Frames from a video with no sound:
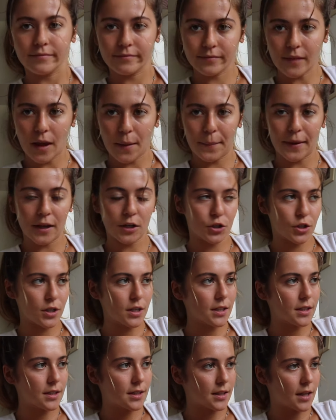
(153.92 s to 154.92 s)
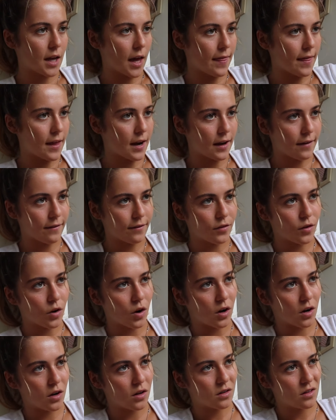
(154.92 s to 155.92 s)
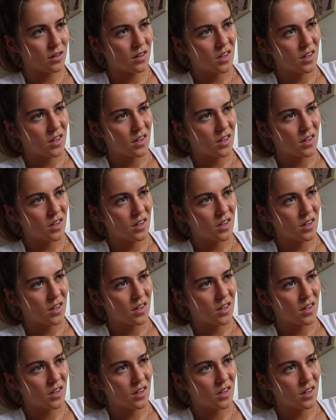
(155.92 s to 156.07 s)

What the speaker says: Pinterest, and then I've got